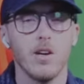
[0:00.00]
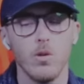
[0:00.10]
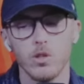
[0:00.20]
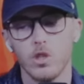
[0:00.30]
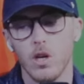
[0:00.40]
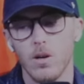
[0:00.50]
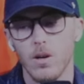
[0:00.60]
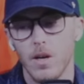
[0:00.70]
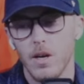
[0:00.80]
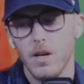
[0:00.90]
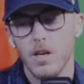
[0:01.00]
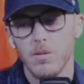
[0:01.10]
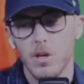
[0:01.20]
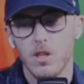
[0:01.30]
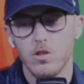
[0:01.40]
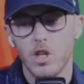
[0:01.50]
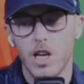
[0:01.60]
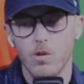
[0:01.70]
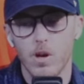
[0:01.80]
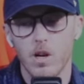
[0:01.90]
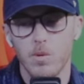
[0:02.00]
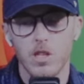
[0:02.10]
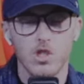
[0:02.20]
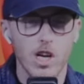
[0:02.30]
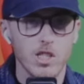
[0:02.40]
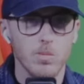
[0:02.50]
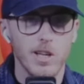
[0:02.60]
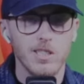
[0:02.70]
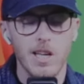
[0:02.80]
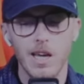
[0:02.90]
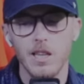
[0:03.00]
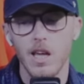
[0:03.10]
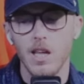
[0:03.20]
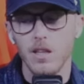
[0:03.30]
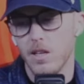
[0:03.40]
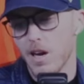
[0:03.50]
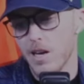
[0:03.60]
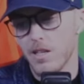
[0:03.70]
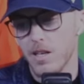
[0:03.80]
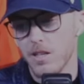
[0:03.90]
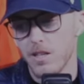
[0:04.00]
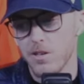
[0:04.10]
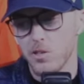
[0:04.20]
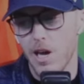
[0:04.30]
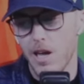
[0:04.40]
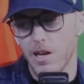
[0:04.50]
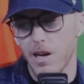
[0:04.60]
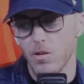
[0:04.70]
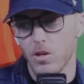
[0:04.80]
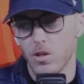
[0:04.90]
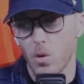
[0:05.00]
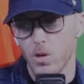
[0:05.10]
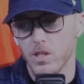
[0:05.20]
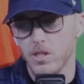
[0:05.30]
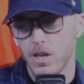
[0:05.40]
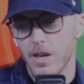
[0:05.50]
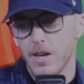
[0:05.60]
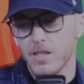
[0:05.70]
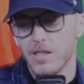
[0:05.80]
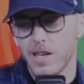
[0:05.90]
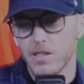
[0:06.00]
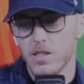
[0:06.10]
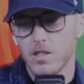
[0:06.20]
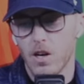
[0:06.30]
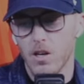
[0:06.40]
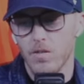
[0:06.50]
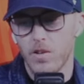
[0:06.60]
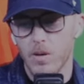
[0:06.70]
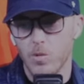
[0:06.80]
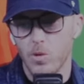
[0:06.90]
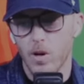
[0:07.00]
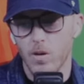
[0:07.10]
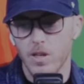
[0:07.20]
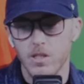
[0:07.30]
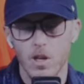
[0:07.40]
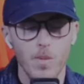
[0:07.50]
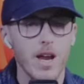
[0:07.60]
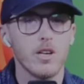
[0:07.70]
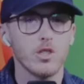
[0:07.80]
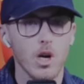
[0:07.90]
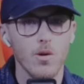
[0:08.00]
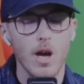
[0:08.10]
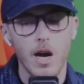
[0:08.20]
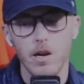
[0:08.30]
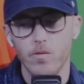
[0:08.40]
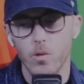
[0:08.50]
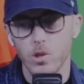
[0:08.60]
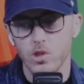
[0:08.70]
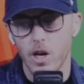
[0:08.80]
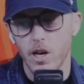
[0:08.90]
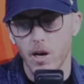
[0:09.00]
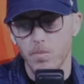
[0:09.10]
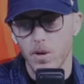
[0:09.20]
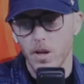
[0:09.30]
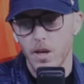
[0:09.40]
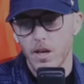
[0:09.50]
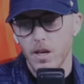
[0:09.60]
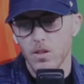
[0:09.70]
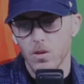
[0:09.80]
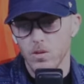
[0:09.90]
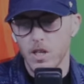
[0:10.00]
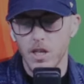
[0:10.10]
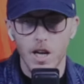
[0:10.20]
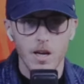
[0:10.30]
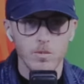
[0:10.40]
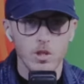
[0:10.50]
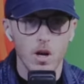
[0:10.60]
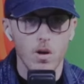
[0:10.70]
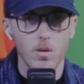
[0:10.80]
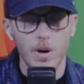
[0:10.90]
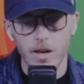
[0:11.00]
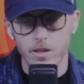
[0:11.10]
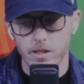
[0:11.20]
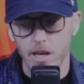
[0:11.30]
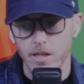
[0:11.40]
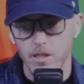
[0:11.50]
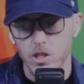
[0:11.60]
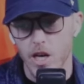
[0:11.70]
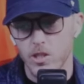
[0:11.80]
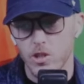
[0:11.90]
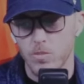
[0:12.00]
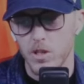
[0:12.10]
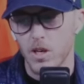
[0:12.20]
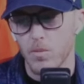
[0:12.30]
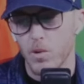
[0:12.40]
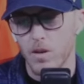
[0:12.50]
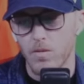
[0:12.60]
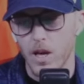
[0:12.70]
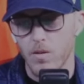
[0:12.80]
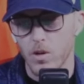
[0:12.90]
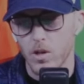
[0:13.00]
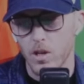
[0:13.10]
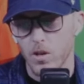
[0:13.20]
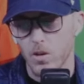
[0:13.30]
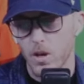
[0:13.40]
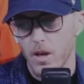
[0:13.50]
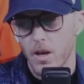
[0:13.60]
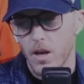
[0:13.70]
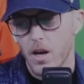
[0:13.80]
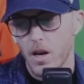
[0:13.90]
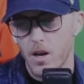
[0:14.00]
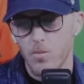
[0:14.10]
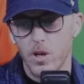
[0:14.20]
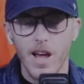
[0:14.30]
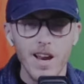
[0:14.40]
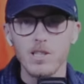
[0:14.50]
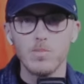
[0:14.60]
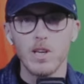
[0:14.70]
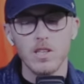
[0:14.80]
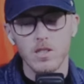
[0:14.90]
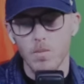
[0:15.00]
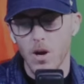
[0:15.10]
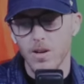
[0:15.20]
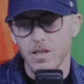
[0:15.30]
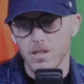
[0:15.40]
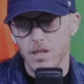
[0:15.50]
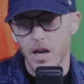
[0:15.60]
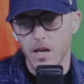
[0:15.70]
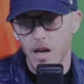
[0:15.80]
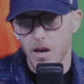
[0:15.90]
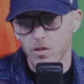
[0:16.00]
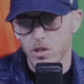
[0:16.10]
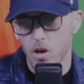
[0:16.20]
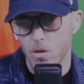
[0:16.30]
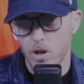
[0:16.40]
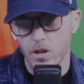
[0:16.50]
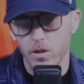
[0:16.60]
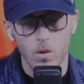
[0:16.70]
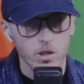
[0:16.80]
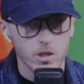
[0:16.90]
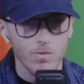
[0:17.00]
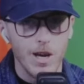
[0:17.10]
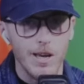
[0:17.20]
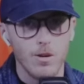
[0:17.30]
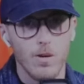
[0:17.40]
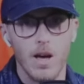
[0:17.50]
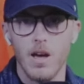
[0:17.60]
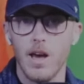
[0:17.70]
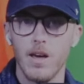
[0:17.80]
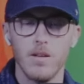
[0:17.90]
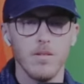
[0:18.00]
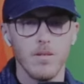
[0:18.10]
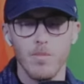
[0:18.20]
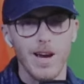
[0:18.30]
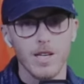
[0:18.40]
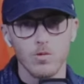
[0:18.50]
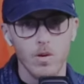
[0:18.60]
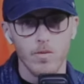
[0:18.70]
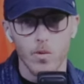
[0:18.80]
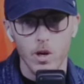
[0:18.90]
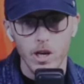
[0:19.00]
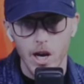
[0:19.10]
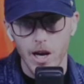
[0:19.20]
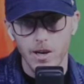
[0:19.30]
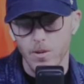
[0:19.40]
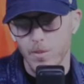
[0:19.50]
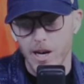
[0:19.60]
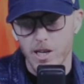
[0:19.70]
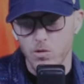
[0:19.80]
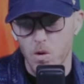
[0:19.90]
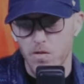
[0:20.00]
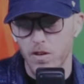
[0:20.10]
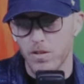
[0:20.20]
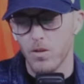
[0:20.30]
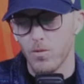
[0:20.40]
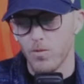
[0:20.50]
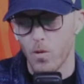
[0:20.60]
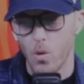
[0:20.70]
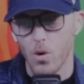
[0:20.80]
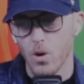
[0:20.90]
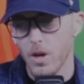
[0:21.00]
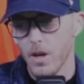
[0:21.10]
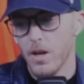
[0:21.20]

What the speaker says: in goal share in the month of January, but the Jets placed 18th and 19th in those categories since the start of February. They still managed to go 9-4 straight up in 13 games, though. The model says the Jets should be a big favorite here. but not as big as the market is saying now. So while there was some value at minus 149 or minus 154,